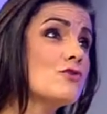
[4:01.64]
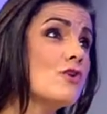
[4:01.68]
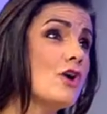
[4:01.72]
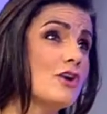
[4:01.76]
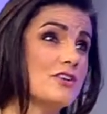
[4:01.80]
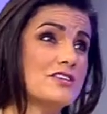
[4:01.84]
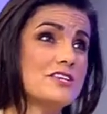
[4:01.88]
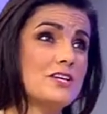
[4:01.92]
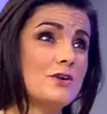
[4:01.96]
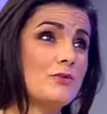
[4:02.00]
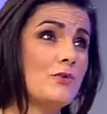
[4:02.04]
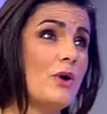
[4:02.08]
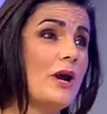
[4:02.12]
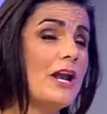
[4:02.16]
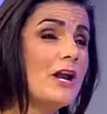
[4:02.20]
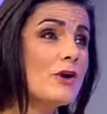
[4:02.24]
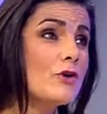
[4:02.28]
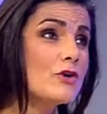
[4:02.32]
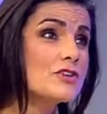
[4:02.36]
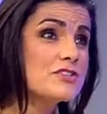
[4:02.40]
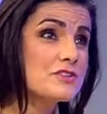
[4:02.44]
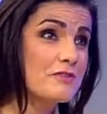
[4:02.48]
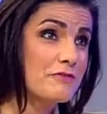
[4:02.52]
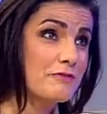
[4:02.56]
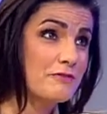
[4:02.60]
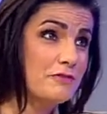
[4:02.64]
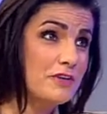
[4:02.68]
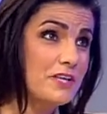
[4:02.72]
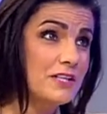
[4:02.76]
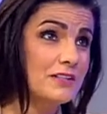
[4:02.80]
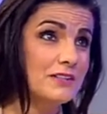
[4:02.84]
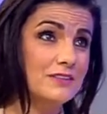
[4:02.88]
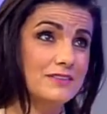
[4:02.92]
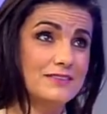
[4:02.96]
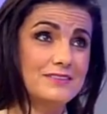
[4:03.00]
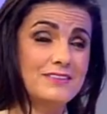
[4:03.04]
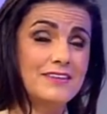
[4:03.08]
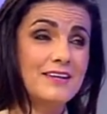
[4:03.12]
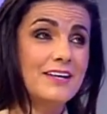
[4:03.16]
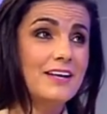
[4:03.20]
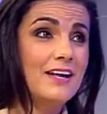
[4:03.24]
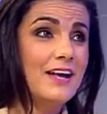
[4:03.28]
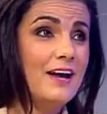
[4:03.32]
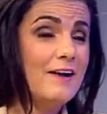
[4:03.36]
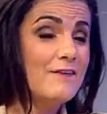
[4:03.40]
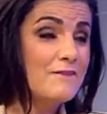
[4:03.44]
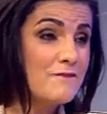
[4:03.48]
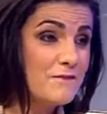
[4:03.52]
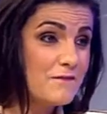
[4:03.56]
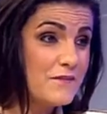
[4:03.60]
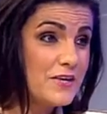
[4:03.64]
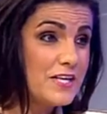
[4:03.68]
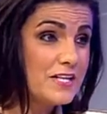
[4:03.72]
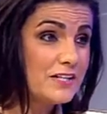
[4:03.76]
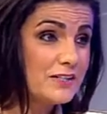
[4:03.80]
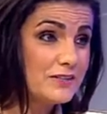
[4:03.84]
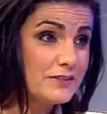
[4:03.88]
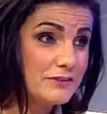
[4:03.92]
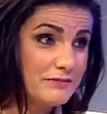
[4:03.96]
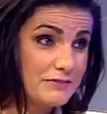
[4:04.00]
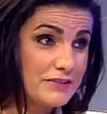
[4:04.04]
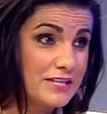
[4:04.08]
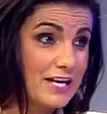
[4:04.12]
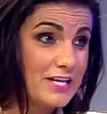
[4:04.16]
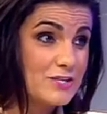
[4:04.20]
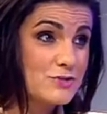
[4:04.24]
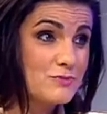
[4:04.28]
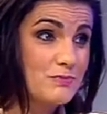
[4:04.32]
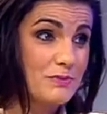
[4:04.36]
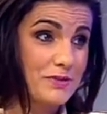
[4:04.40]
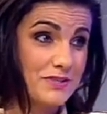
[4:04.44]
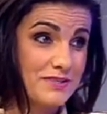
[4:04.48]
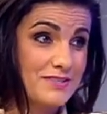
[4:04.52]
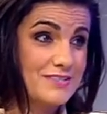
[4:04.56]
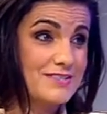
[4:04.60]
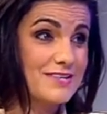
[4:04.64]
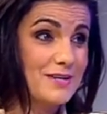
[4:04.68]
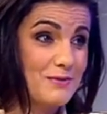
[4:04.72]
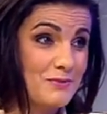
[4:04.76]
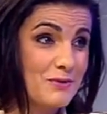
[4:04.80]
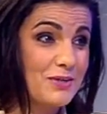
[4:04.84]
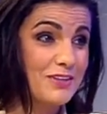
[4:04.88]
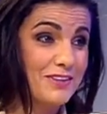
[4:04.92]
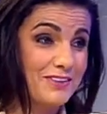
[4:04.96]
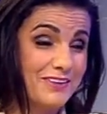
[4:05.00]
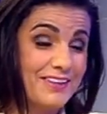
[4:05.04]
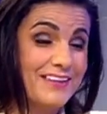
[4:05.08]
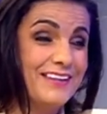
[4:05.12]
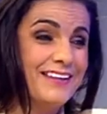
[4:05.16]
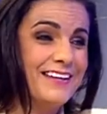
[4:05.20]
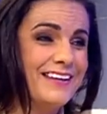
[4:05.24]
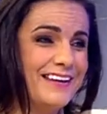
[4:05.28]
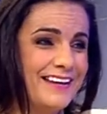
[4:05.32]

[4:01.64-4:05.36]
across, he'll run across a field, a field of dustbins, yep. he will.